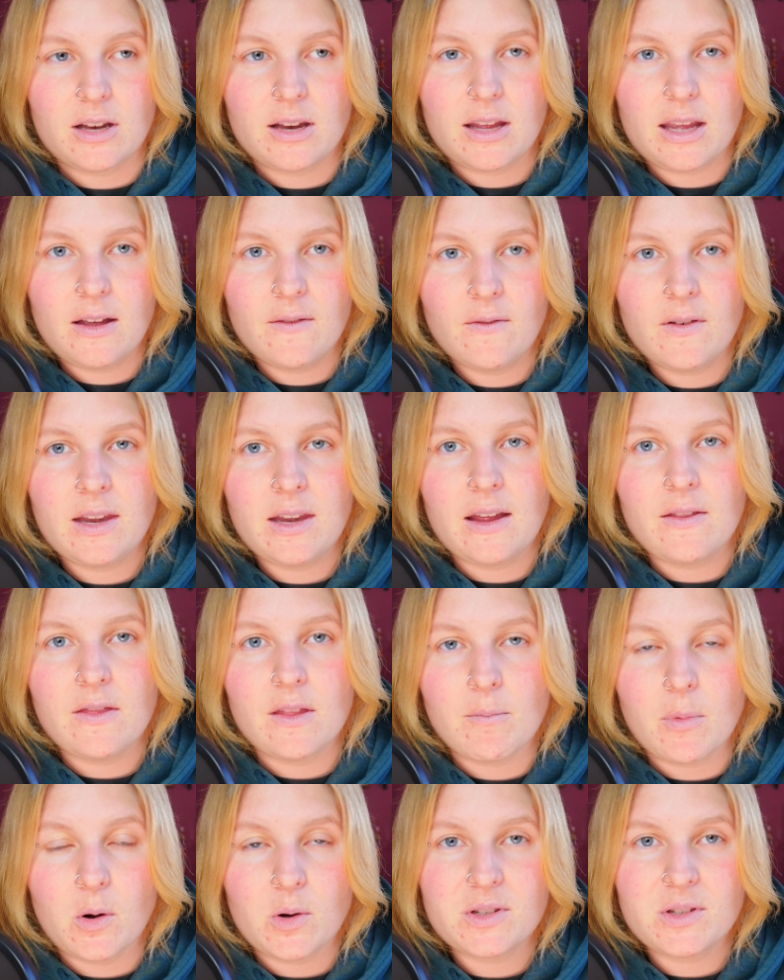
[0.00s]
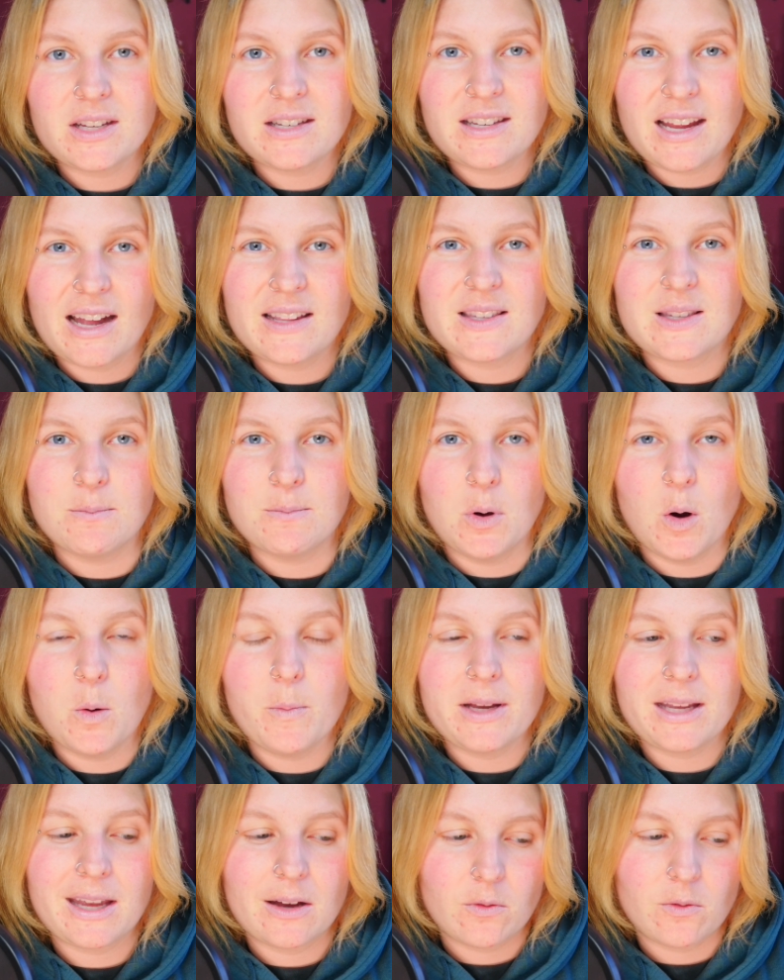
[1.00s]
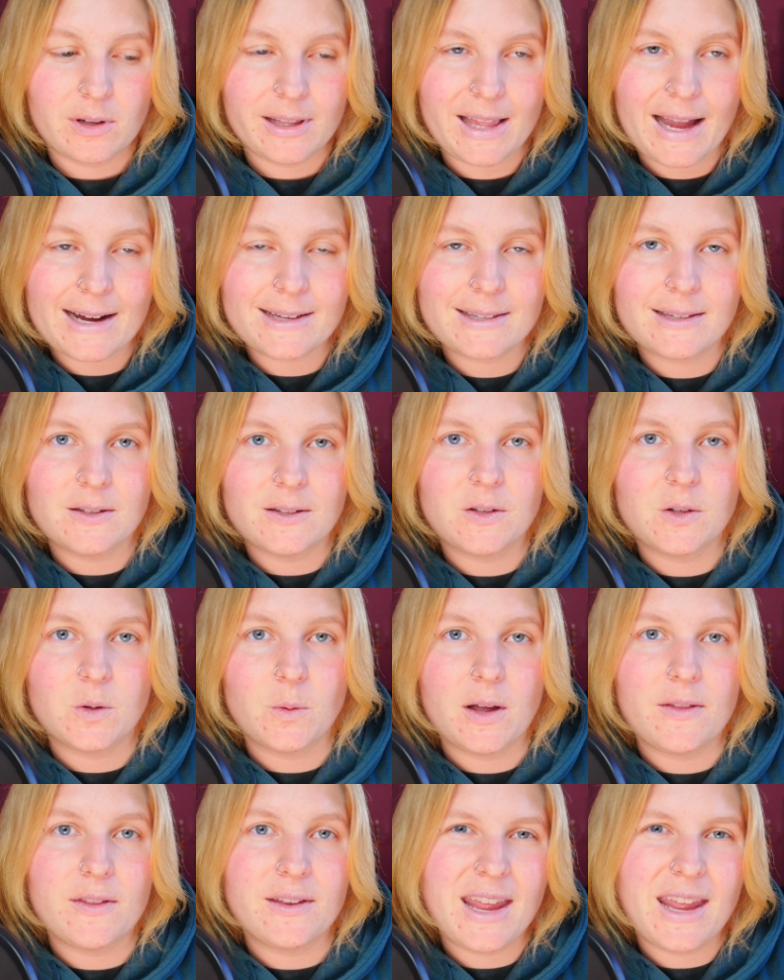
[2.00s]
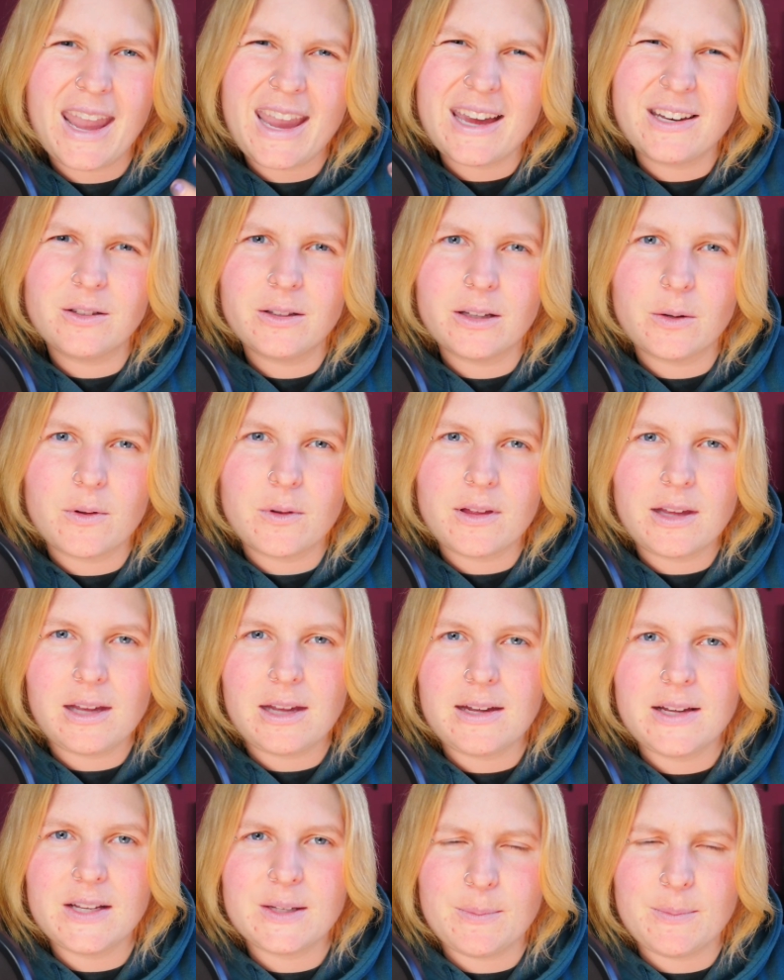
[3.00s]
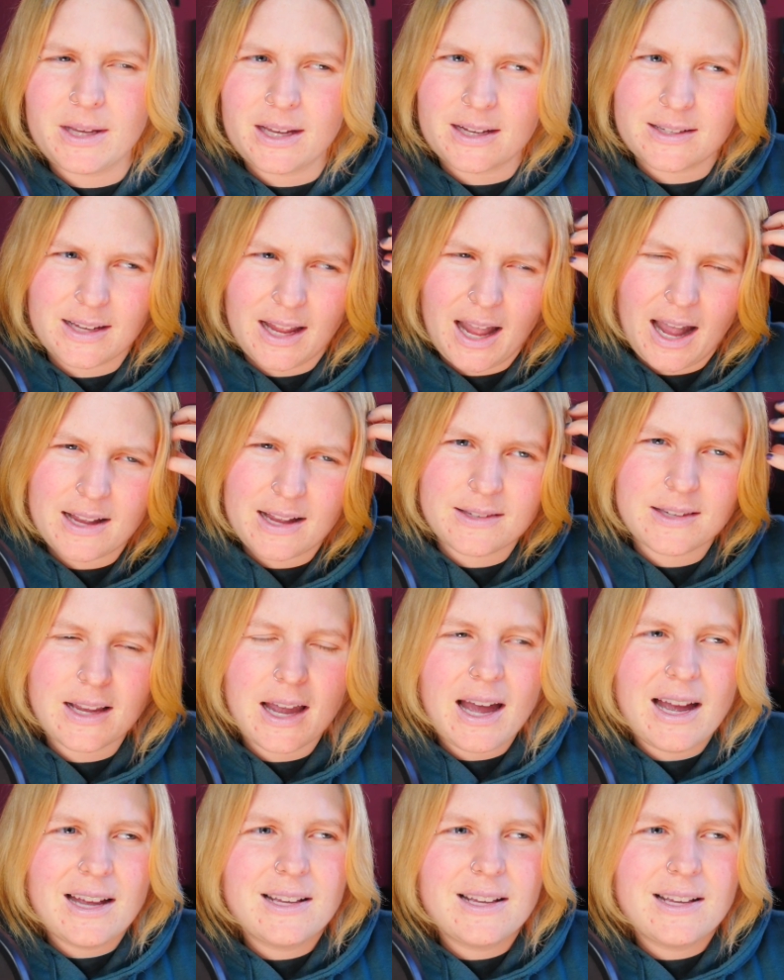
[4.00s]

and even in the most intense moment can relax into it and then handle it with ease because it has